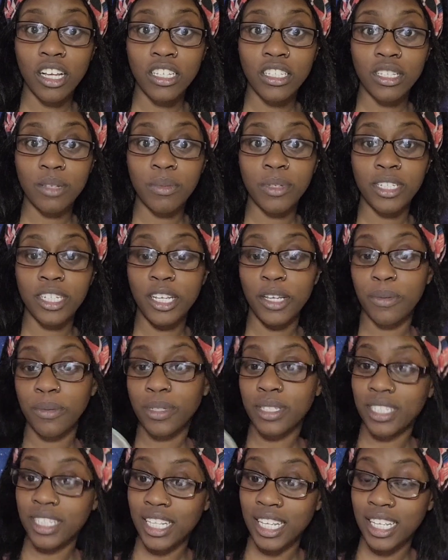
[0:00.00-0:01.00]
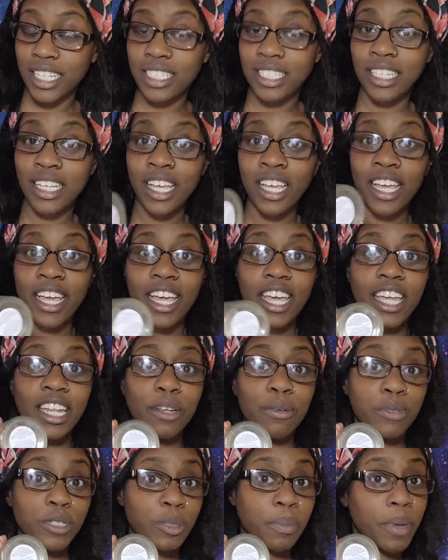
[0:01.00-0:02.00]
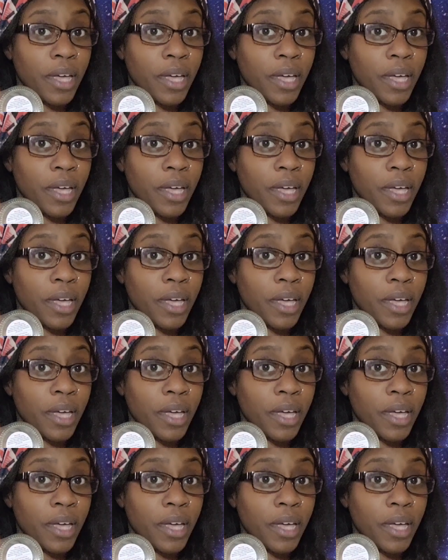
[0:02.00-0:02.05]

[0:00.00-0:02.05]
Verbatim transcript: customer did was this and it was